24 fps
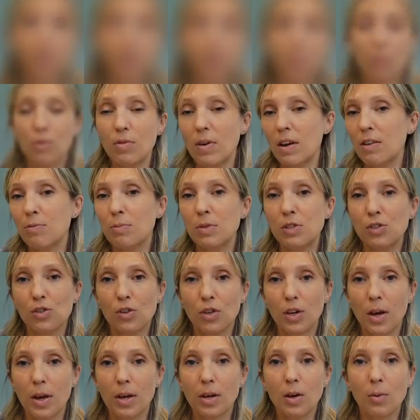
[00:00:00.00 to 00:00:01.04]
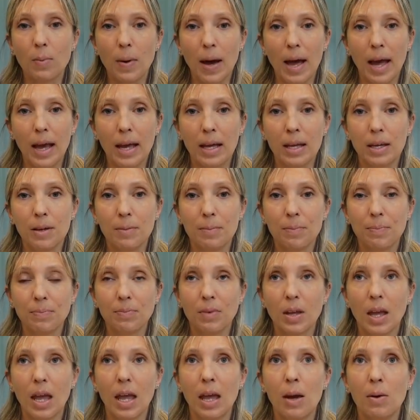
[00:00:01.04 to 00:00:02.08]
The bereavement's not going away.
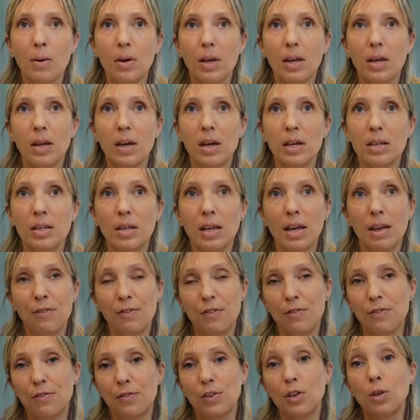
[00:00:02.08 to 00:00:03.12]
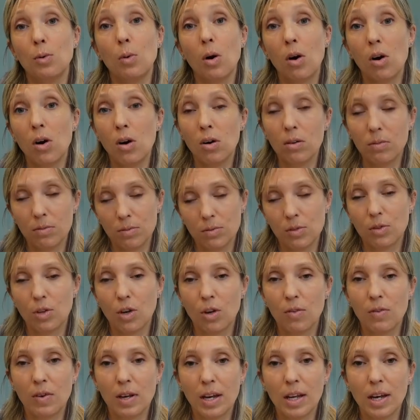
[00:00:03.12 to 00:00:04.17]
If you are
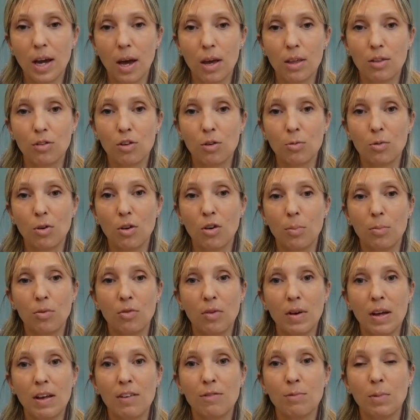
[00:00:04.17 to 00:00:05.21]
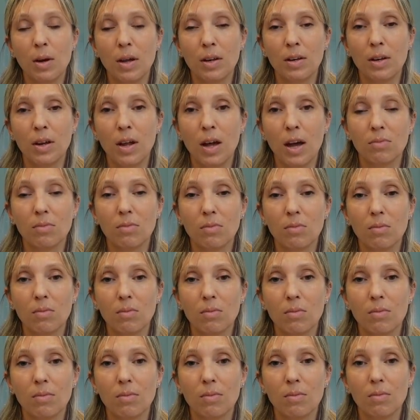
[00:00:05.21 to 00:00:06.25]
currently going through a bereavement,
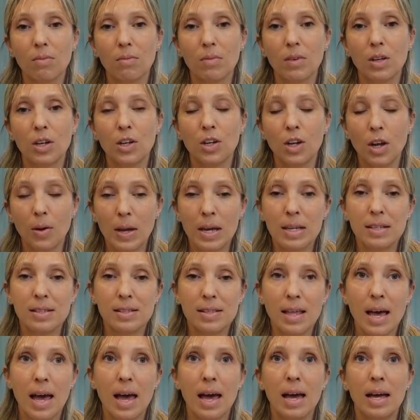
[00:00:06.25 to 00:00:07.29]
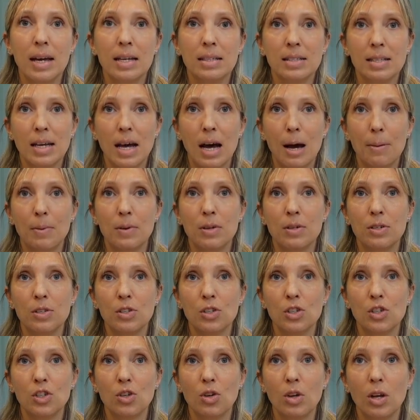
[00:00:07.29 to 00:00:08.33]
you know, it's there, it's
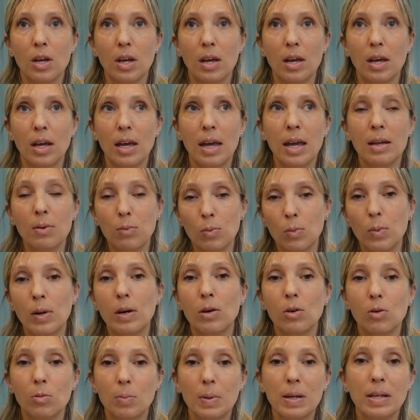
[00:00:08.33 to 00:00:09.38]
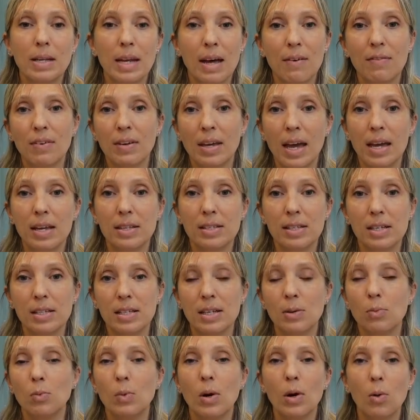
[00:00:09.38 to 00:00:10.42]
happened, it will be
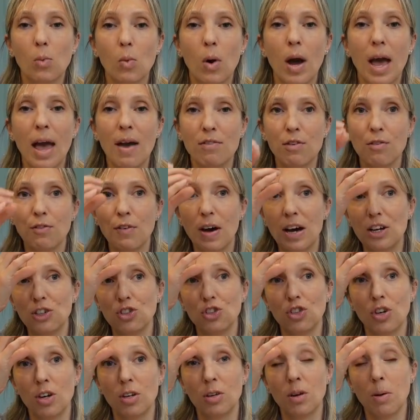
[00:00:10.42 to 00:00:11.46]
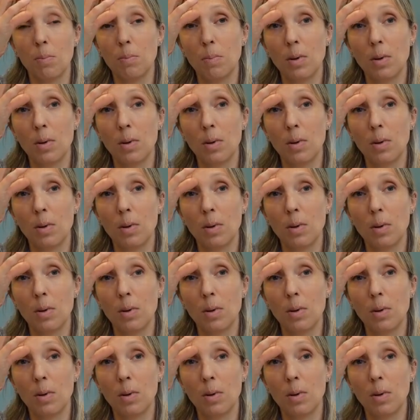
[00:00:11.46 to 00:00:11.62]
navigated in whatever fashion.